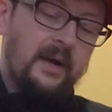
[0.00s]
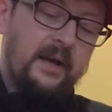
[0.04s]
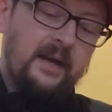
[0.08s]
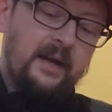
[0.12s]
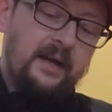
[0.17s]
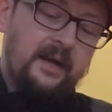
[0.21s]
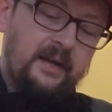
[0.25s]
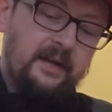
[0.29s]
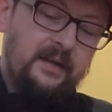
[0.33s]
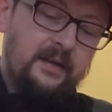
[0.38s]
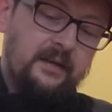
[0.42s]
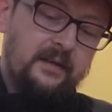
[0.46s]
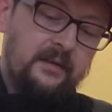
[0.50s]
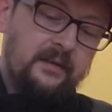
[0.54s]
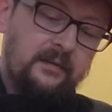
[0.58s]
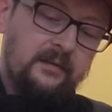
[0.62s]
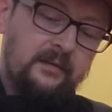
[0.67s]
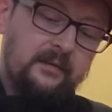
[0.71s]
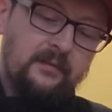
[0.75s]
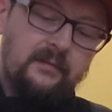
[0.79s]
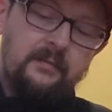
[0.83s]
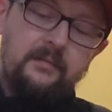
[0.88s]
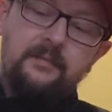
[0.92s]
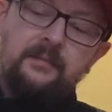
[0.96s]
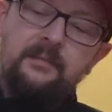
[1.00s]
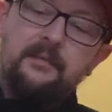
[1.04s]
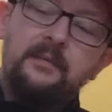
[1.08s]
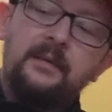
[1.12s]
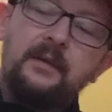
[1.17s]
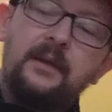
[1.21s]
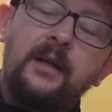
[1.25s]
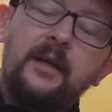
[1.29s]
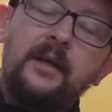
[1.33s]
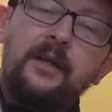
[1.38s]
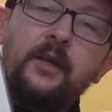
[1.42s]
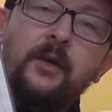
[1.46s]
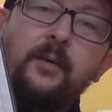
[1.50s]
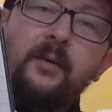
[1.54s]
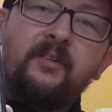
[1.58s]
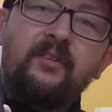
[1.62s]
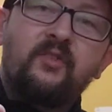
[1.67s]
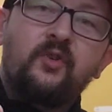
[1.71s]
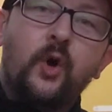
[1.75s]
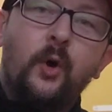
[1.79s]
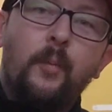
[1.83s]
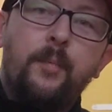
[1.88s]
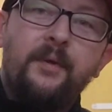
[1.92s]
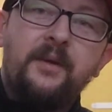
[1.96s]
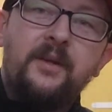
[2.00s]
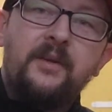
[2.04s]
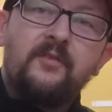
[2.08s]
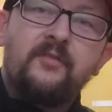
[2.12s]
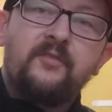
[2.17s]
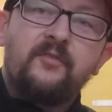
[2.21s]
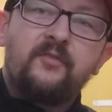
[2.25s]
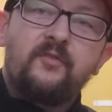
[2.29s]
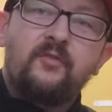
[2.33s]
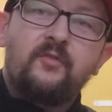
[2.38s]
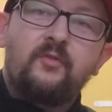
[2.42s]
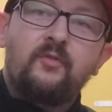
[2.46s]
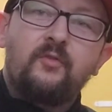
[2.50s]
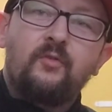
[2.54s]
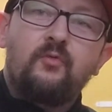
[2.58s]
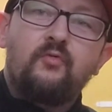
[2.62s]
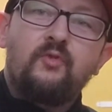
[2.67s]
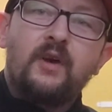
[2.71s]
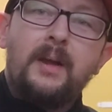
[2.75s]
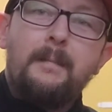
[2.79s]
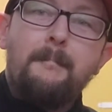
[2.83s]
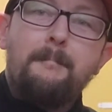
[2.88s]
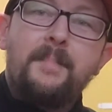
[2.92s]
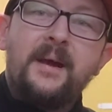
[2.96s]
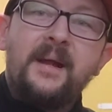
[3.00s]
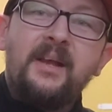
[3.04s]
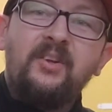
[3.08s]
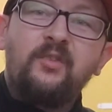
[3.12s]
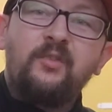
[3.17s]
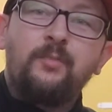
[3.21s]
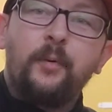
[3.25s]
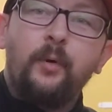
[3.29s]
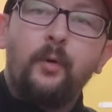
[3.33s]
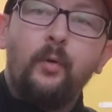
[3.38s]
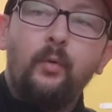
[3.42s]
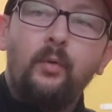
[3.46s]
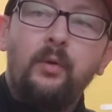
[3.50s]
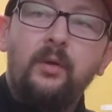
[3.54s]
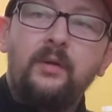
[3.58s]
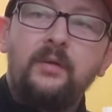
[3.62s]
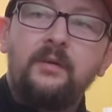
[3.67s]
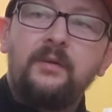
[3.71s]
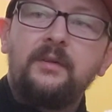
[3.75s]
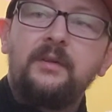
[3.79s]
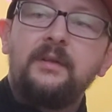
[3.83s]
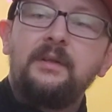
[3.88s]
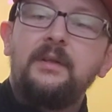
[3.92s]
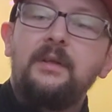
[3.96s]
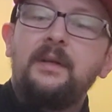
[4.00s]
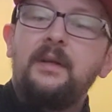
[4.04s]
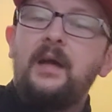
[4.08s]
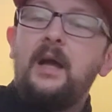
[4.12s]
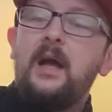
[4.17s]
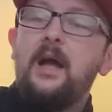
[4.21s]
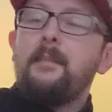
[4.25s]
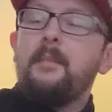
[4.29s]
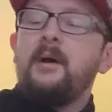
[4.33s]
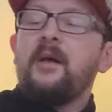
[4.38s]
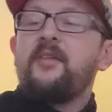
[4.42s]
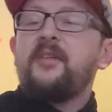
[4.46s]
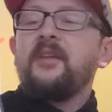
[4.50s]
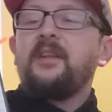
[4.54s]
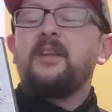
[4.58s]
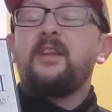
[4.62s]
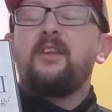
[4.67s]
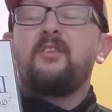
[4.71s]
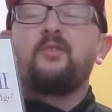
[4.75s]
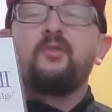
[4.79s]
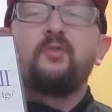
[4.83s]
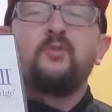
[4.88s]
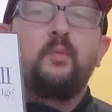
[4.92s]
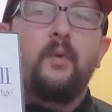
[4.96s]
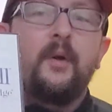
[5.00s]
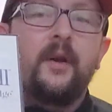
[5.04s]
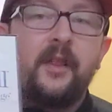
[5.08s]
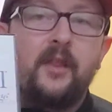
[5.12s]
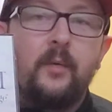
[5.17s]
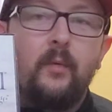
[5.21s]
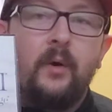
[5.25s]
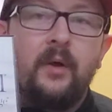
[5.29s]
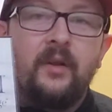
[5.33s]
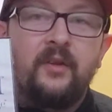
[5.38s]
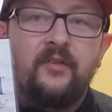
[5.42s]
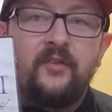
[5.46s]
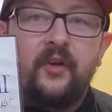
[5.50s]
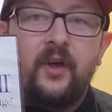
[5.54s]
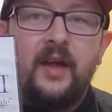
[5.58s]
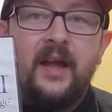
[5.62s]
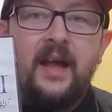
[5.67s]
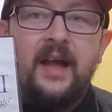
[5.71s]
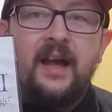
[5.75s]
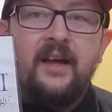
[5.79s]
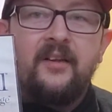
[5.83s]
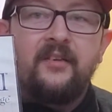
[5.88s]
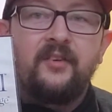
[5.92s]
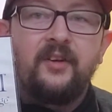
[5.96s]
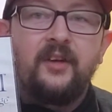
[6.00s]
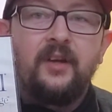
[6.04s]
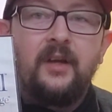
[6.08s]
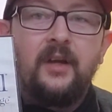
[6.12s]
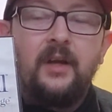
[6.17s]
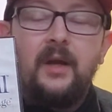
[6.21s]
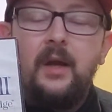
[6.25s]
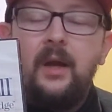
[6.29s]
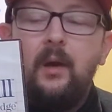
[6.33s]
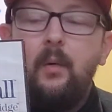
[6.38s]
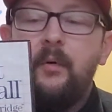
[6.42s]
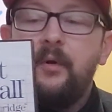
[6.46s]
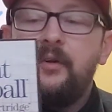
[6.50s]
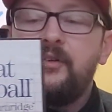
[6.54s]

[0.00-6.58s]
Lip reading: a US copy of Great Baseball. I think this was one of the ones that I had when I